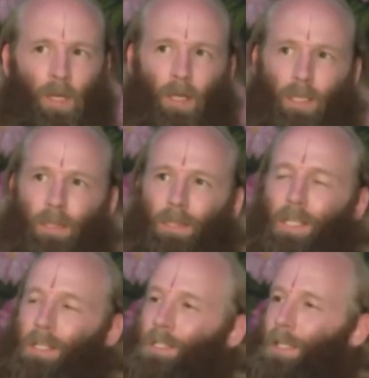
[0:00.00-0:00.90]

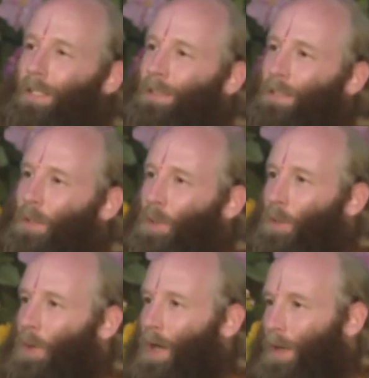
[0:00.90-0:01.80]
hridya
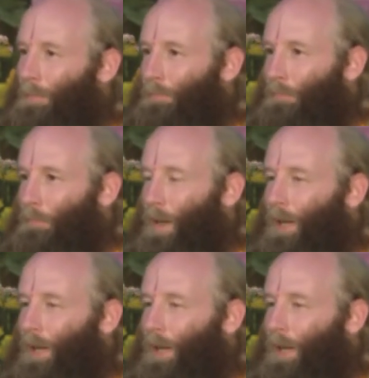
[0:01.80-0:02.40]
sanroham